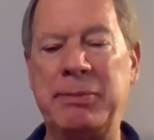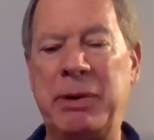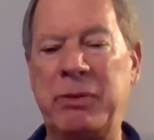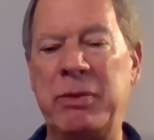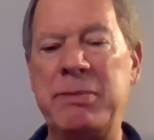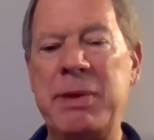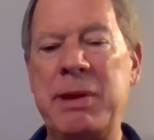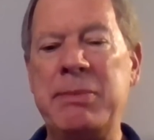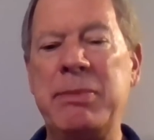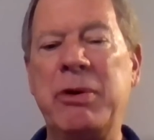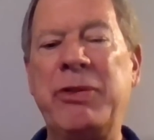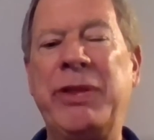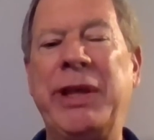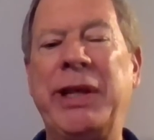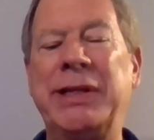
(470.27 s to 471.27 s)
but
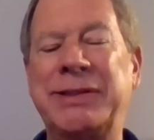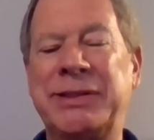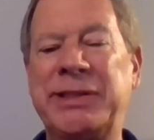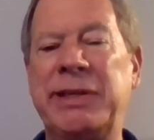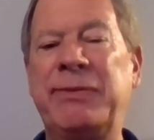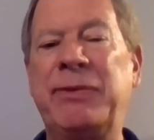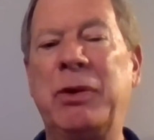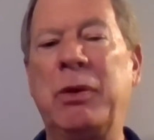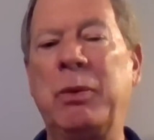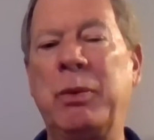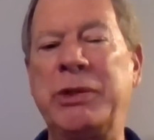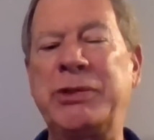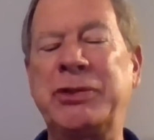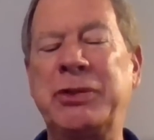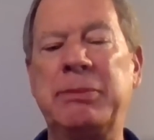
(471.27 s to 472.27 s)
remember the civil
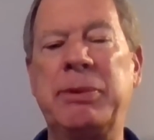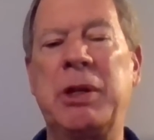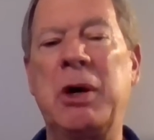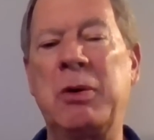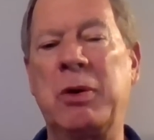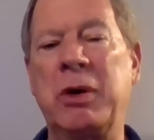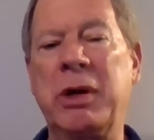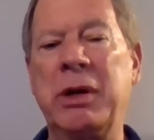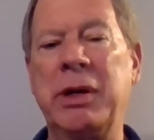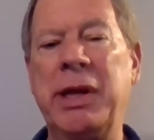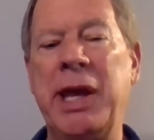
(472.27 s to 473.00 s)
whistleblower